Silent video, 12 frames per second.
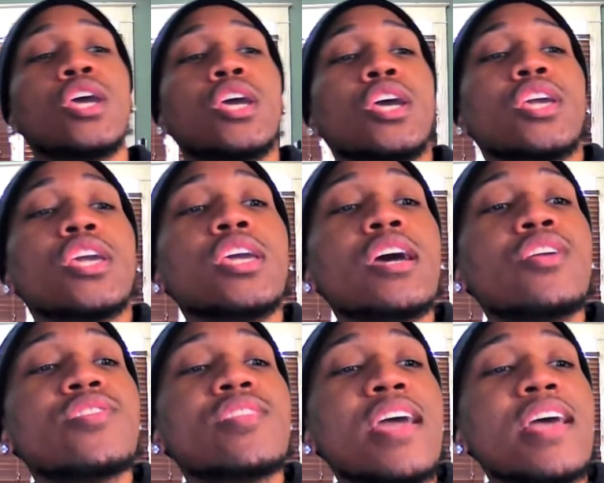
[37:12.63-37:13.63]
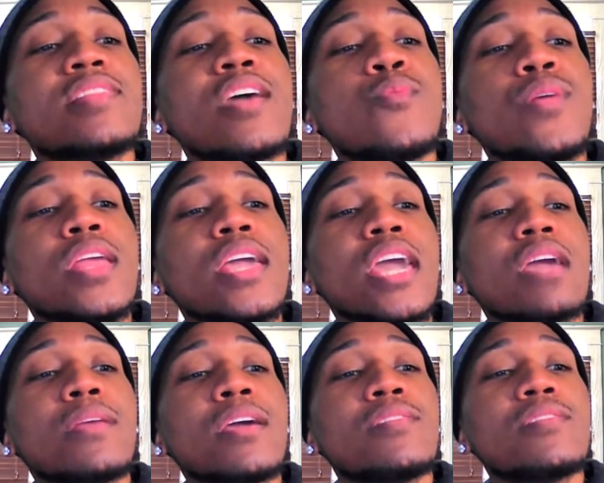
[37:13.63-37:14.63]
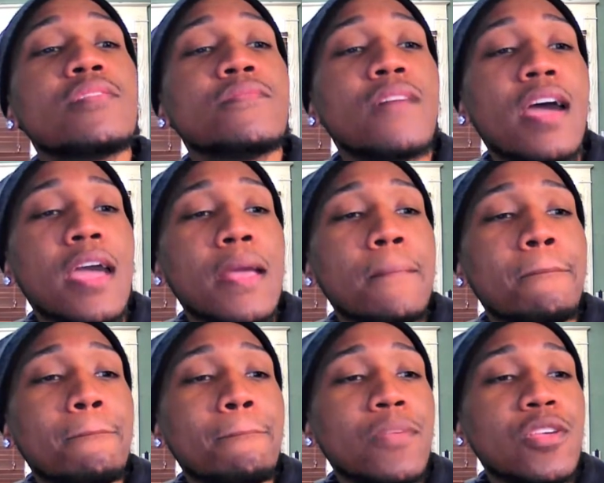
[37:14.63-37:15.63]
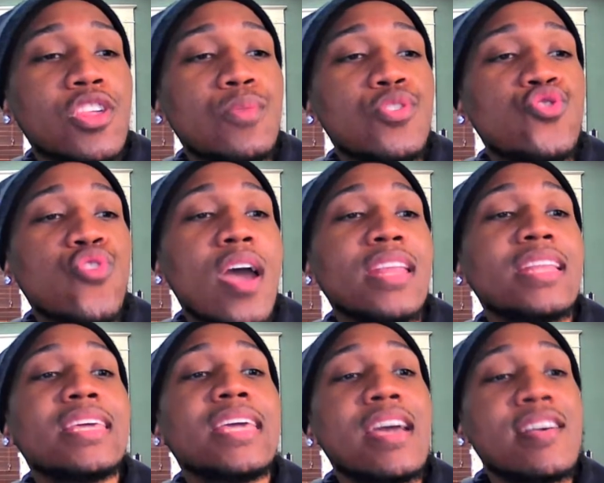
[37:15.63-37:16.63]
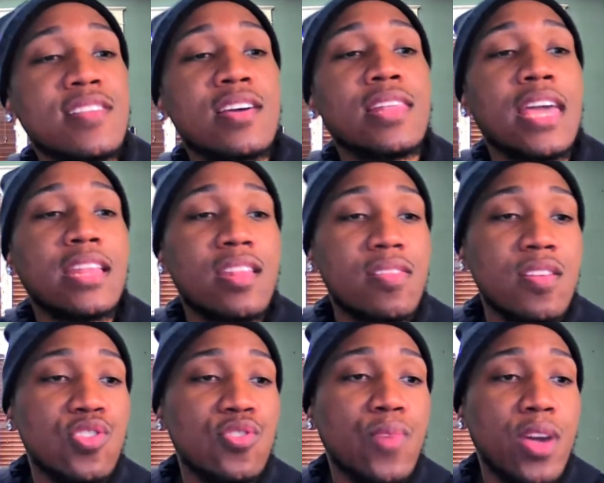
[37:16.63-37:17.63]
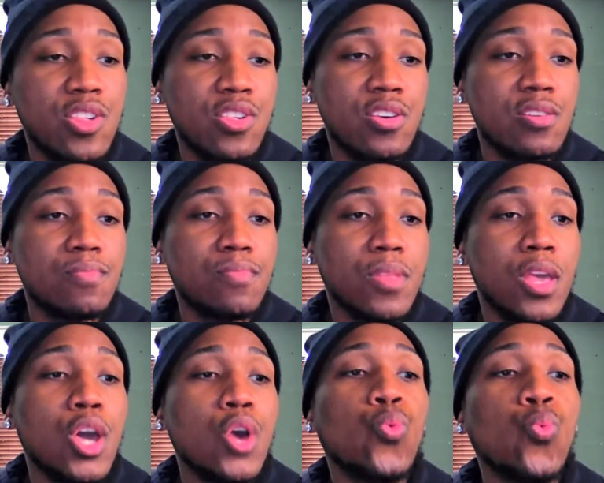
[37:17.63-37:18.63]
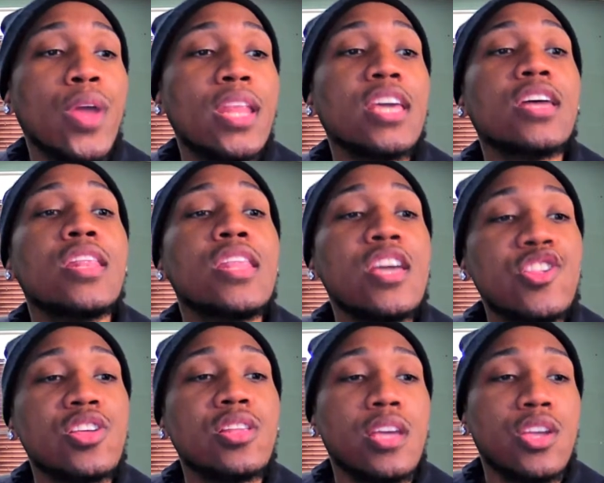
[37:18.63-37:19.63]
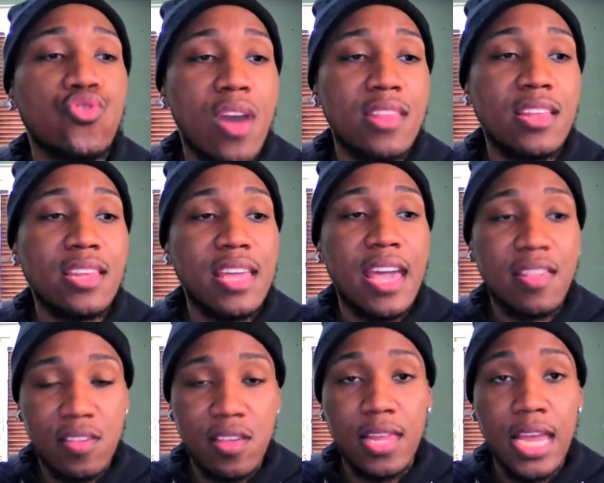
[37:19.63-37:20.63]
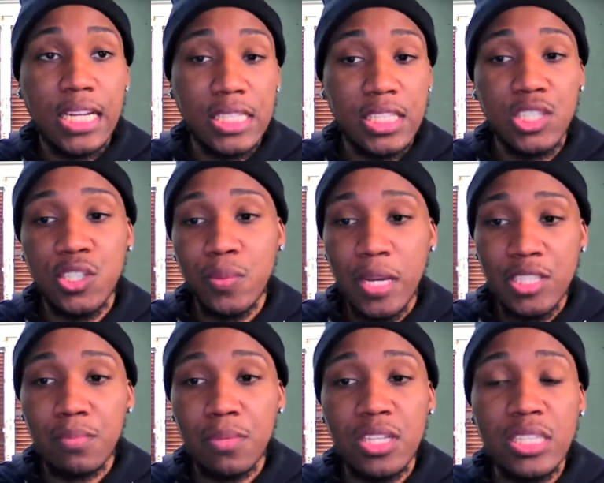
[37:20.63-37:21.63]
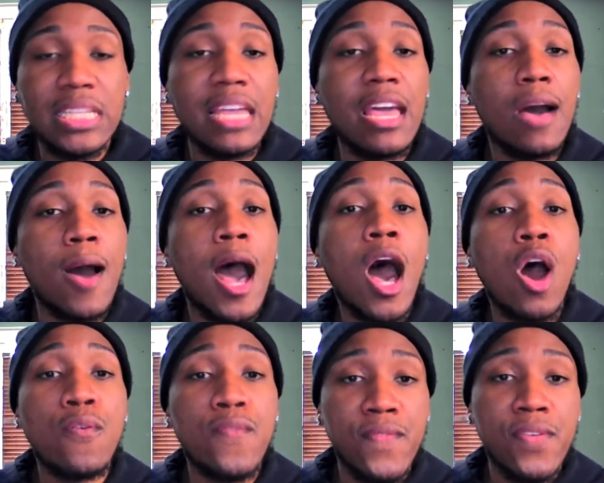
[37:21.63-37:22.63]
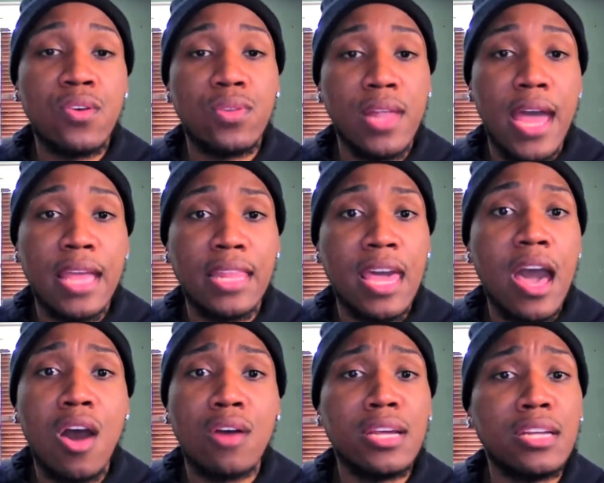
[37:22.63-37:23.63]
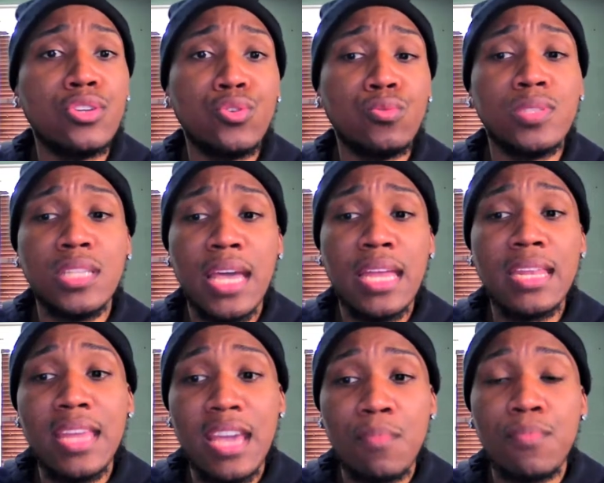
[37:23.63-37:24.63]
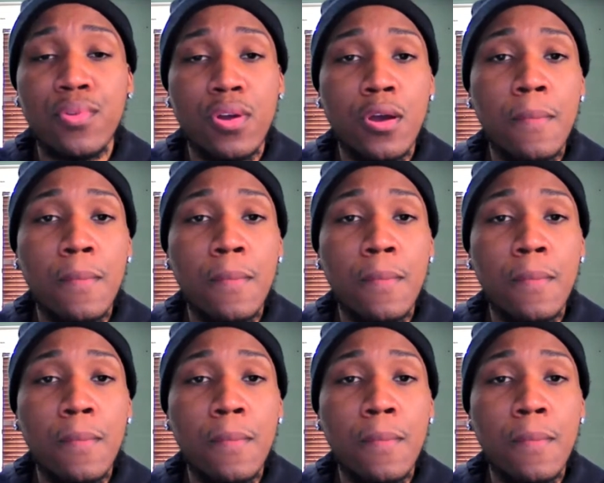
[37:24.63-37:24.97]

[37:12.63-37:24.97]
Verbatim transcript: Keiarna says that when it came down to the fight, she was trying to de escalate the situation. Wendy initially tried to de escalate the situation because they all felt like they all they knew was that Deborah